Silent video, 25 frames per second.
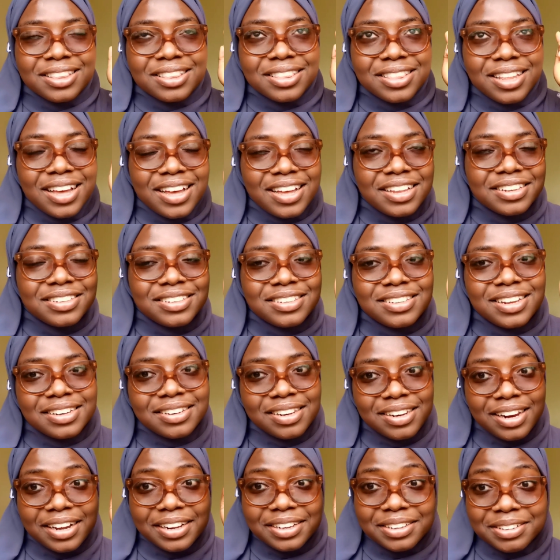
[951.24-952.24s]
third
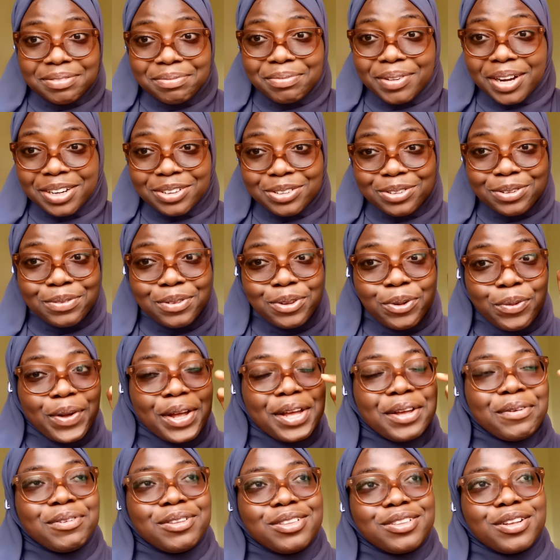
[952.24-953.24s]
deadline out of the
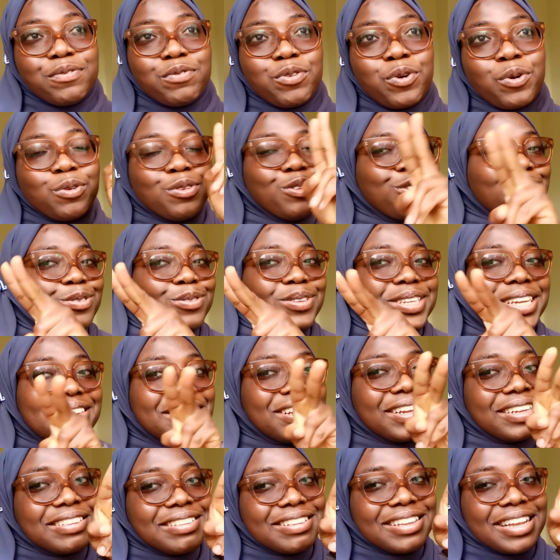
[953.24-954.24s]
way, so I've got 2
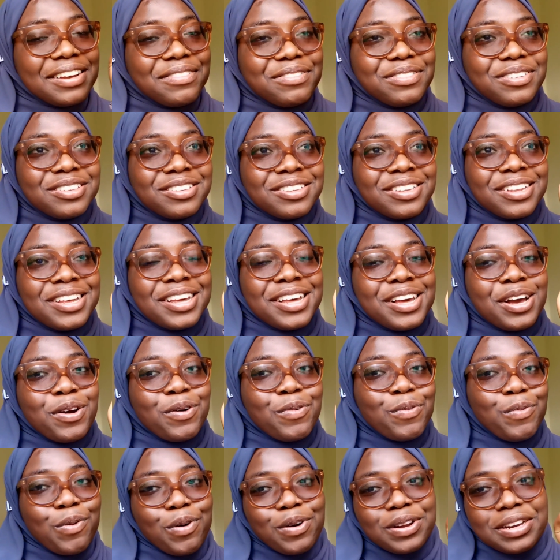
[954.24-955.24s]
deadlines left.
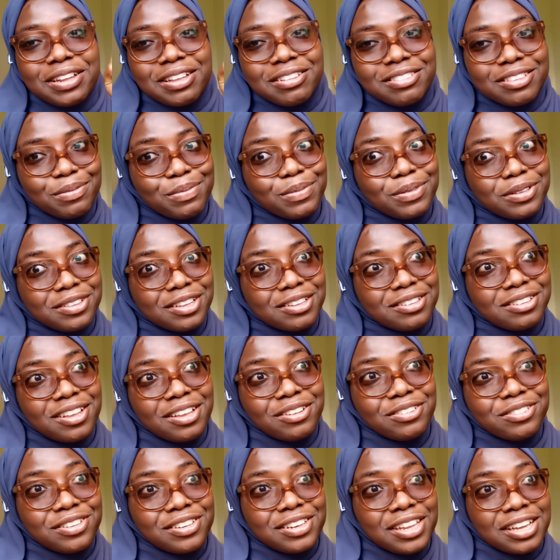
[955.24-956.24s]
One is a
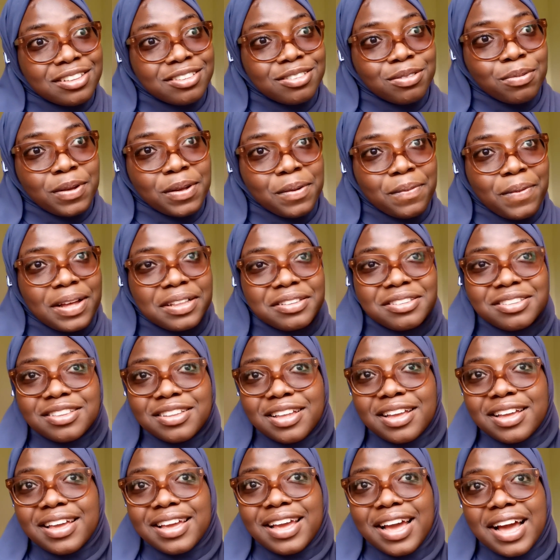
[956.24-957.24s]
presentation next week
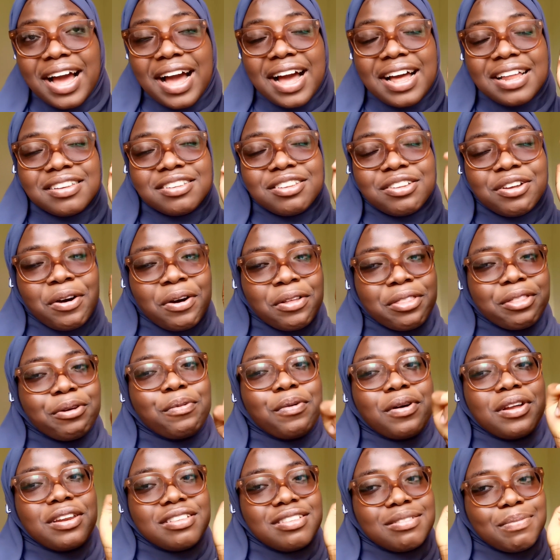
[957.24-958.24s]
Wednesday, and the other
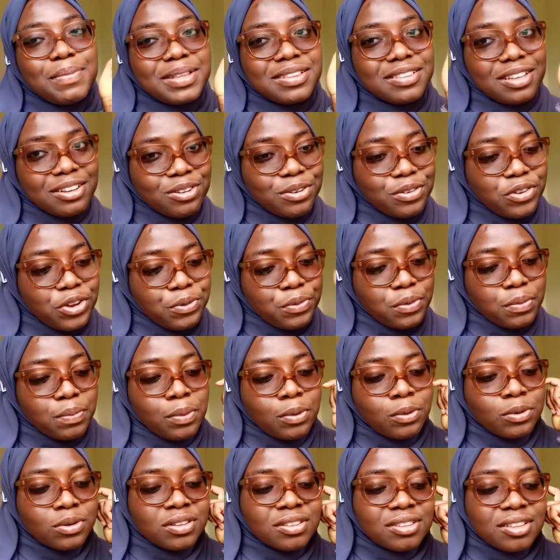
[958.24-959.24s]
one is my secondary
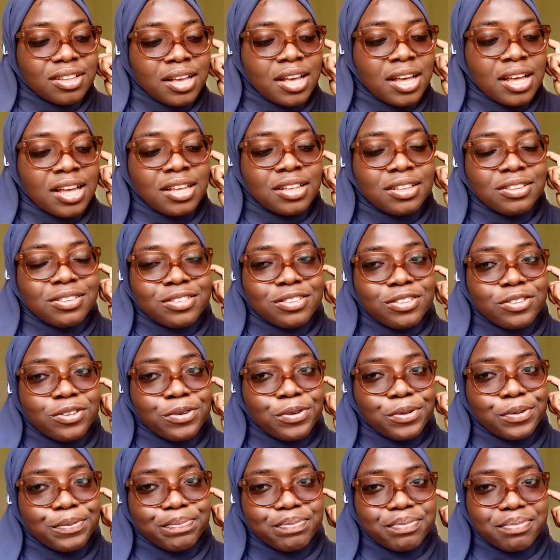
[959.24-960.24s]
report. So
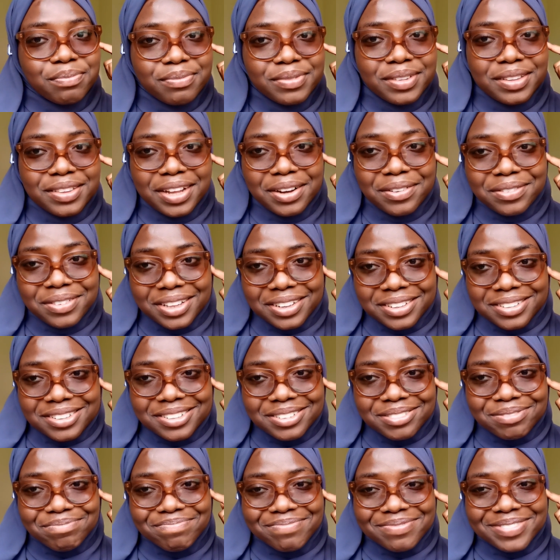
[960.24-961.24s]
now
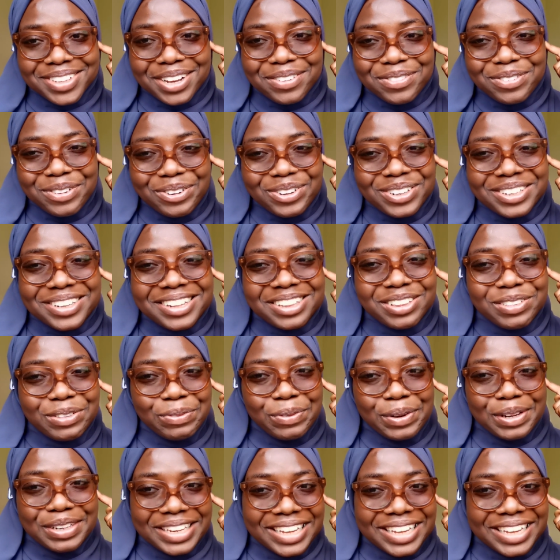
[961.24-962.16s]
that I've gotten 3